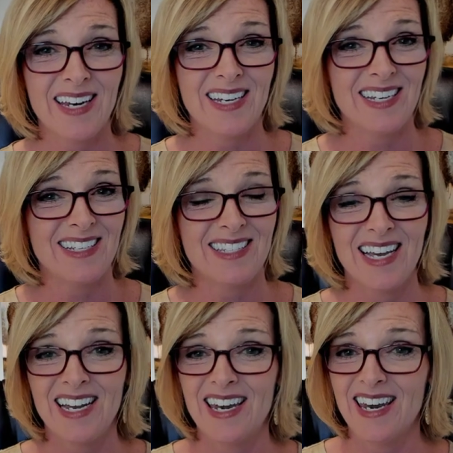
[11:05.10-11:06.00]
it is
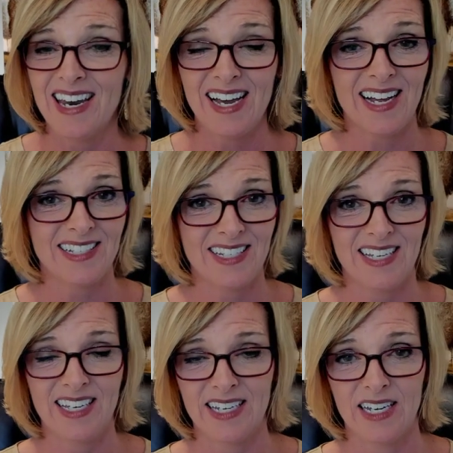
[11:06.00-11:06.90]
not
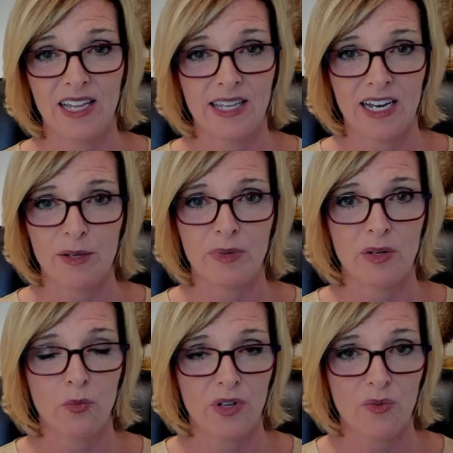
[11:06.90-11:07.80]
in
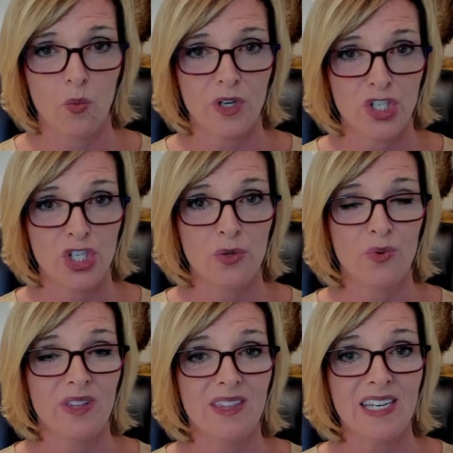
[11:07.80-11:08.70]
alignment with what you
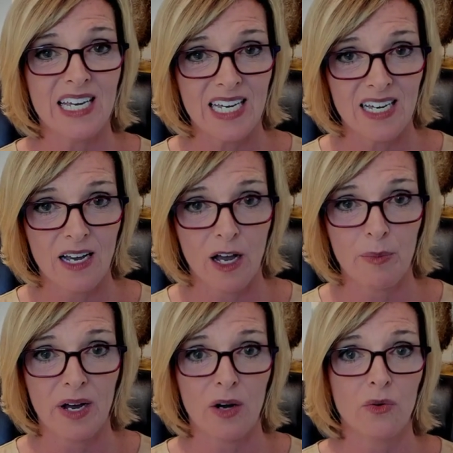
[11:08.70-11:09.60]
think
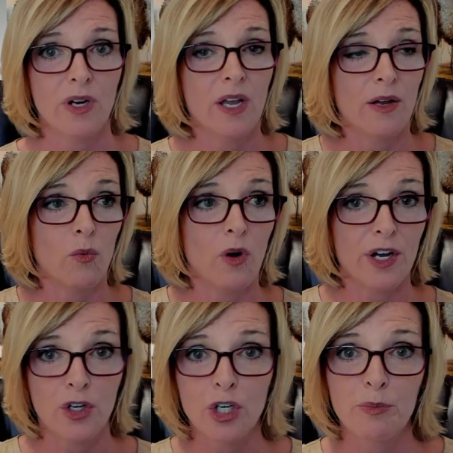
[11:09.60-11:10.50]
about a
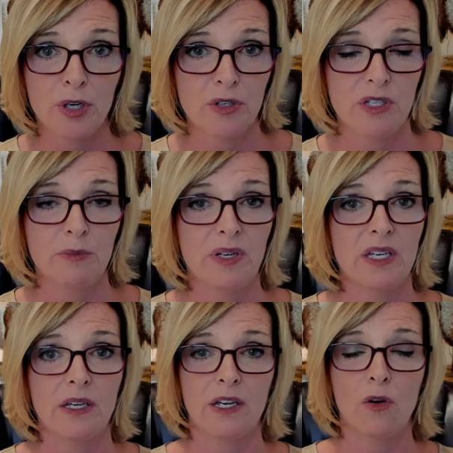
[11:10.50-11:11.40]
good person
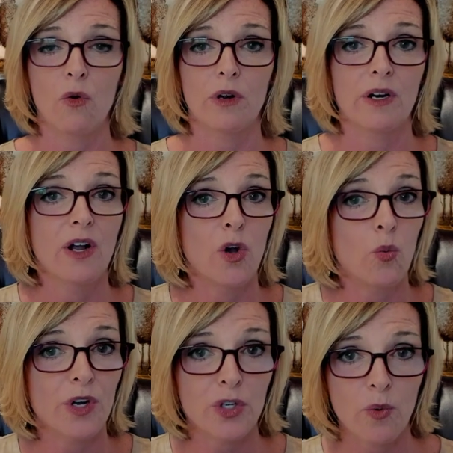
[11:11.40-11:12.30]
being or
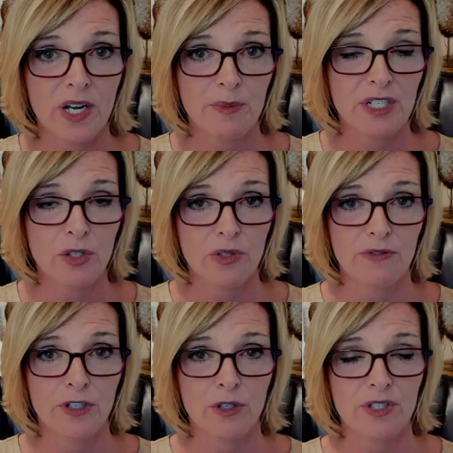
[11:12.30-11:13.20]
what you want to be doing
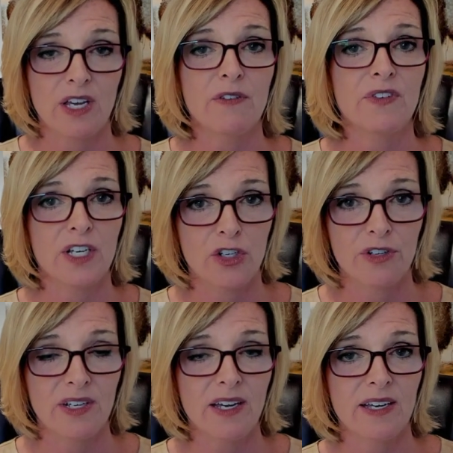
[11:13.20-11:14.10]
for yourself, it
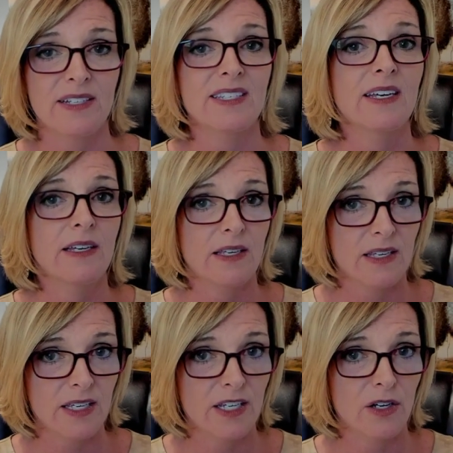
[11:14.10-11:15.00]
creates
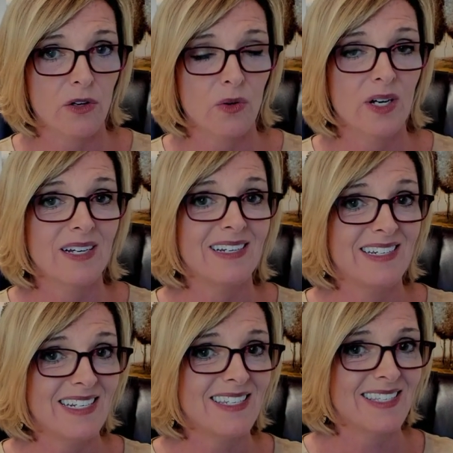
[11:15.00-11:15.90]
ego
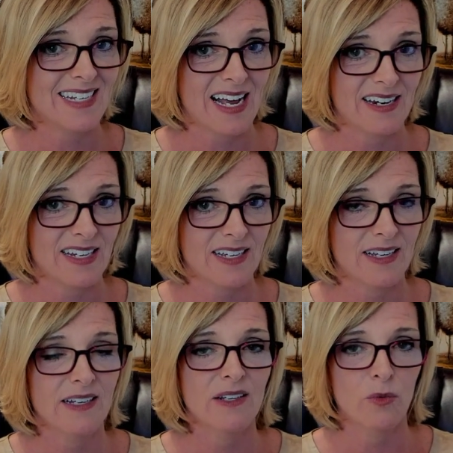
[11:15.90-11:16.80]
dystonic.
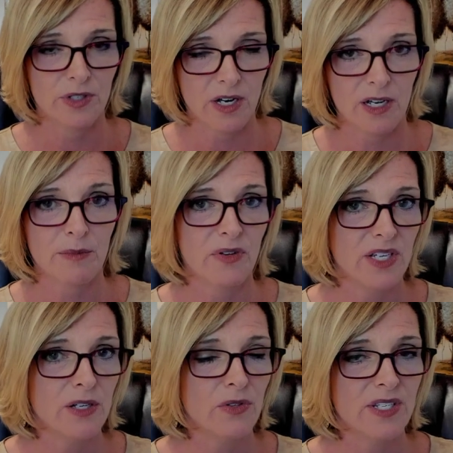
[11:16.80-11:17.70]
We're talking about
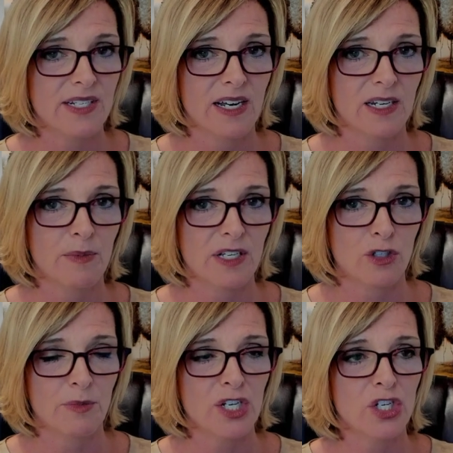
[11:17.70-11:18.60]
ego dystonic
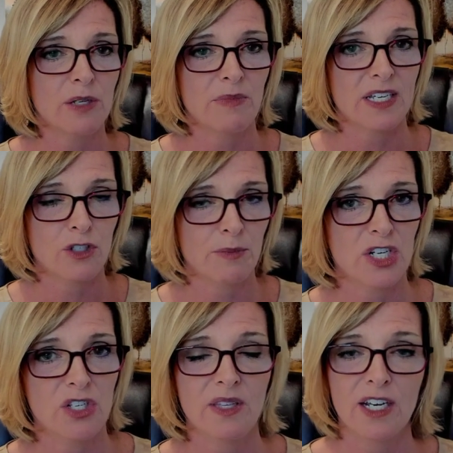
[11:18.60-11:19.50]
masturbation,
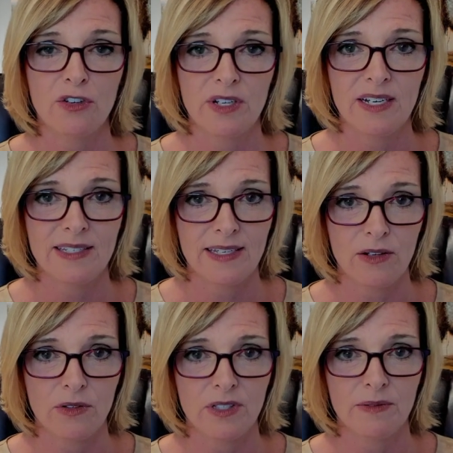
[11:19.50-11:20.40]
masturbation that creates
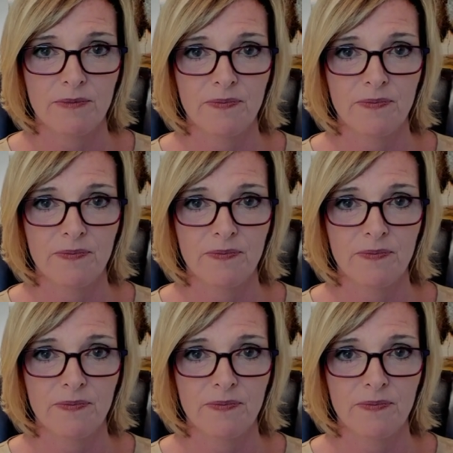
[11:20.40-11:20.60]
guilt.